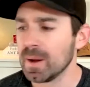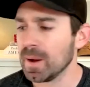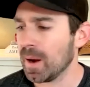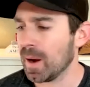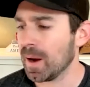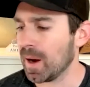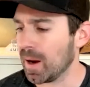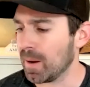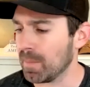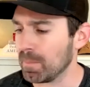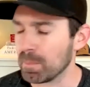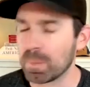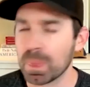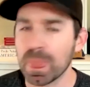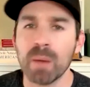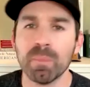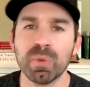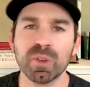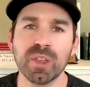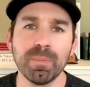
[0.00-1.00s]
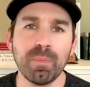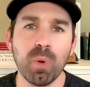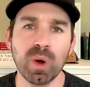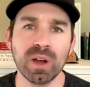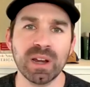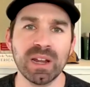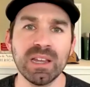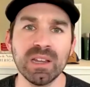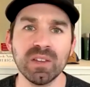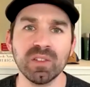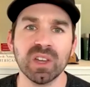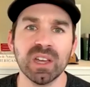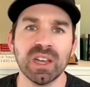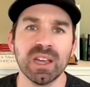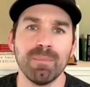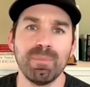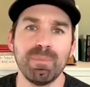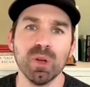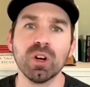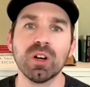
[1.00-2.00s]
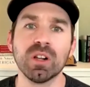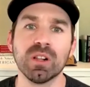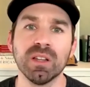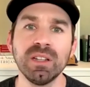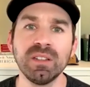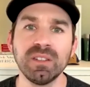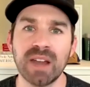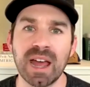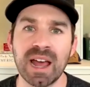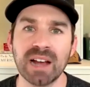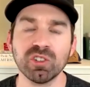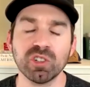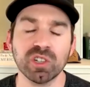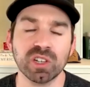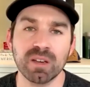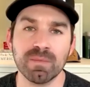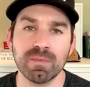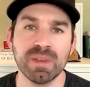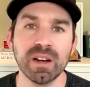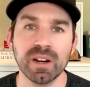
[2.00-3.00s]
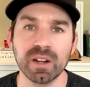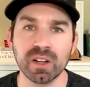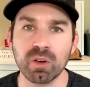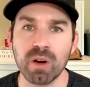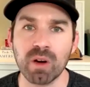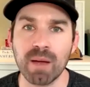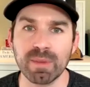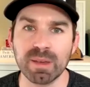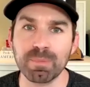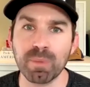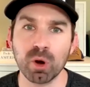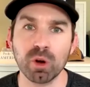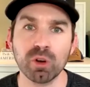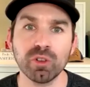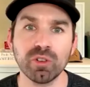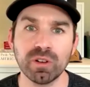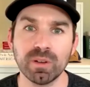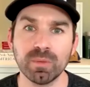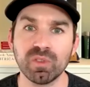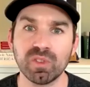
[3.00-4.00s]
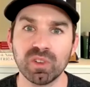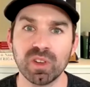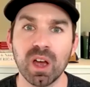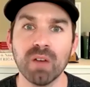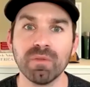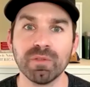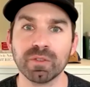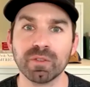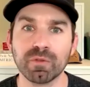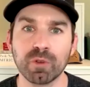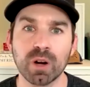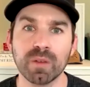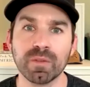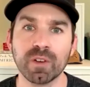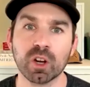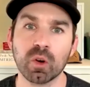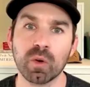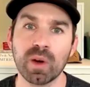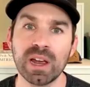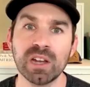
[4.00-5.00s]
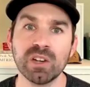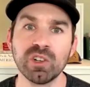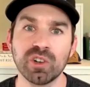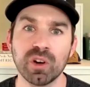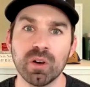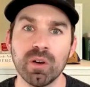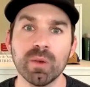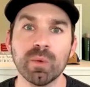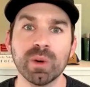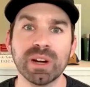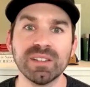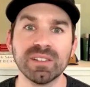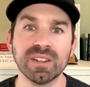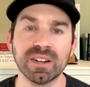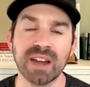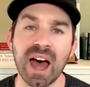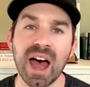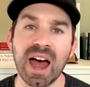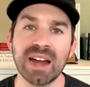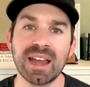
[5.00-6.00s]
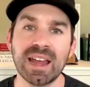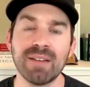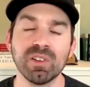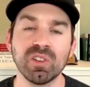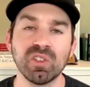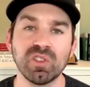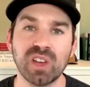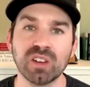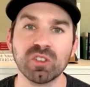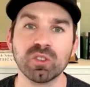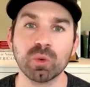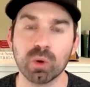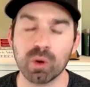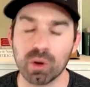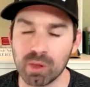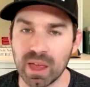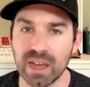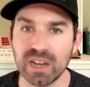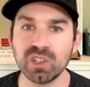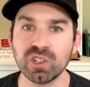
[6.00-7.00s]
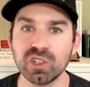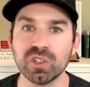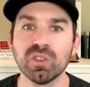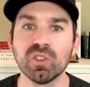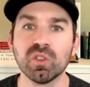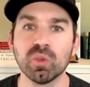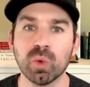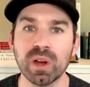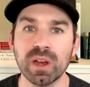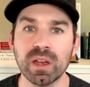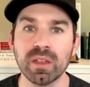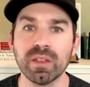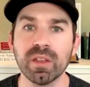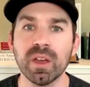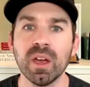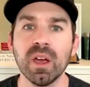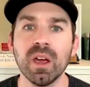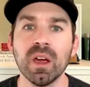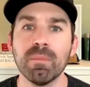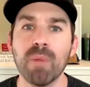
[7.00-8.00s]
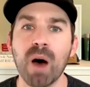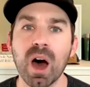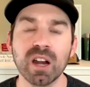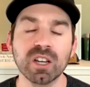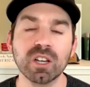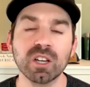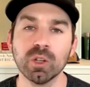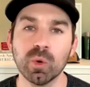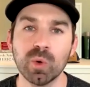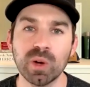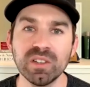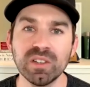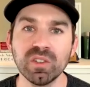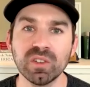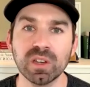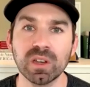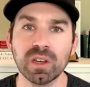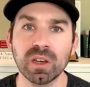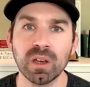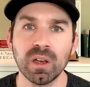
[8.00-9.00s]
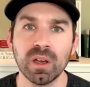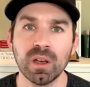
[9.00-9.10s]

Um, yeah. But the point is, Bill Clinton actually committed a crime. He perjured himself in front of a right. grand jury when he denied having sexual relations with Monica Lewinsky.